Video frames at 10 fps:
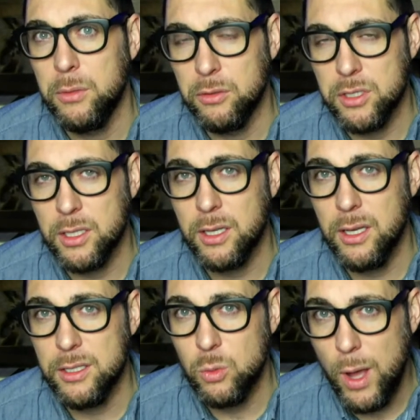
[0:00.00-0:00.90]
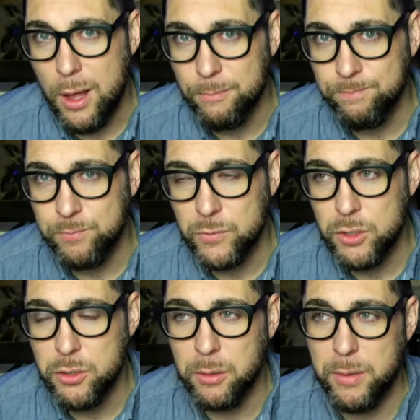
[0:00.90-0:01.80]
Music as well.
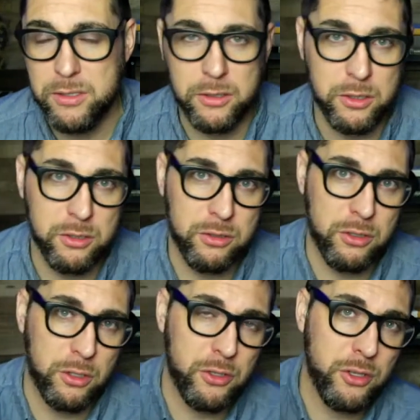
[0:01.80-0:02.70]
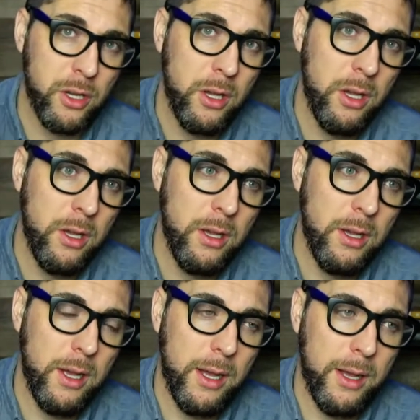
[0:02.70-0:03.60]
So you can basically just search
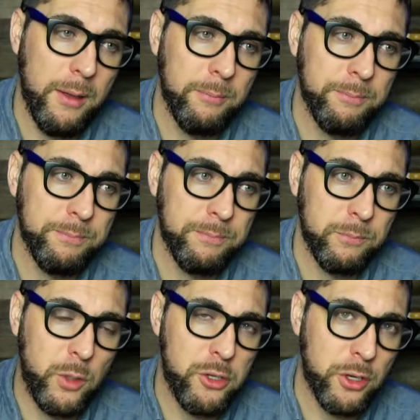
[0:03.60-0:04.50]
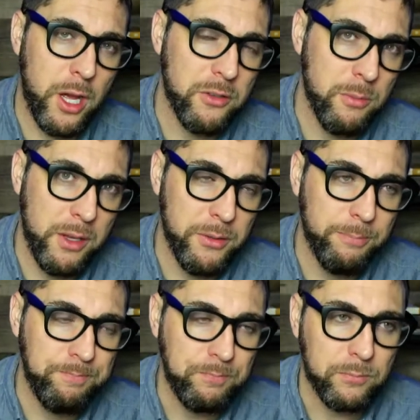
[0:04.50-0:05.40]
Richard
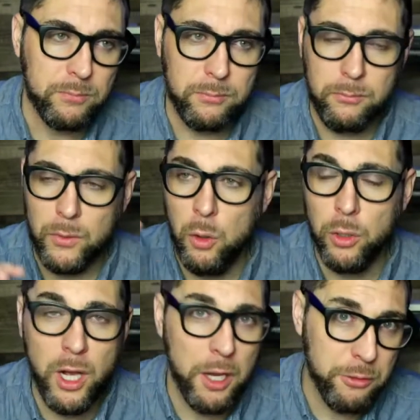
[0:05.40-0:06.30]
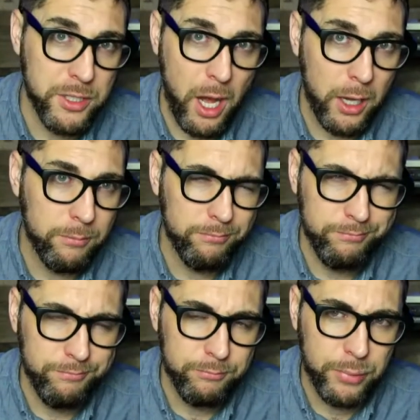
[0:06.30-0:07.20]
Contramundum or ContraThought.
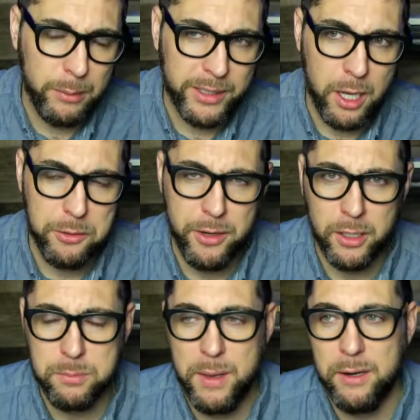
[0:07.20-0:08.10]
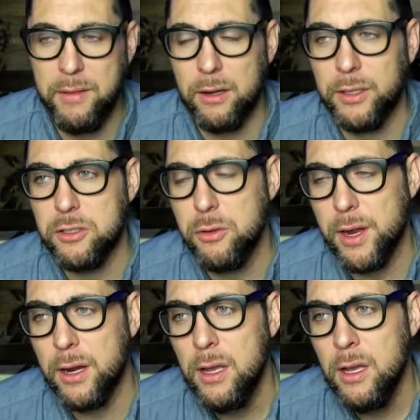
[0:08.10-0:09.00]
Probably ContraThoughts better. That'll get you
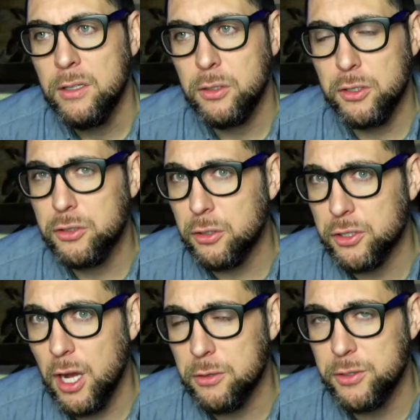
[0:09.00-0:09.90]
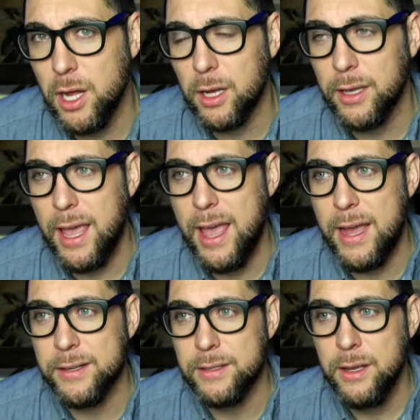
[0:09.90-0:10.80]
there. So just search ContraThought
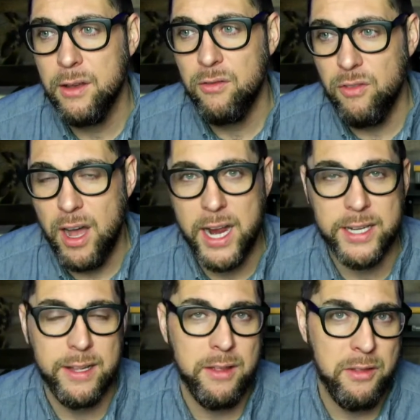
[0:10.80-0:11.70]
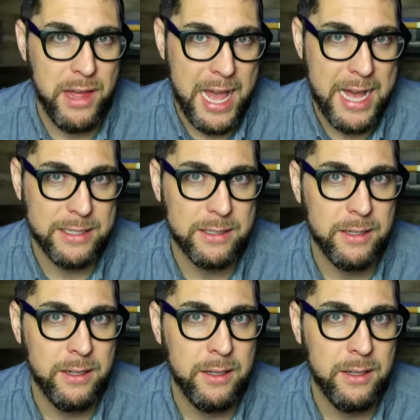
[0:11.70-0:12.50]
and find that.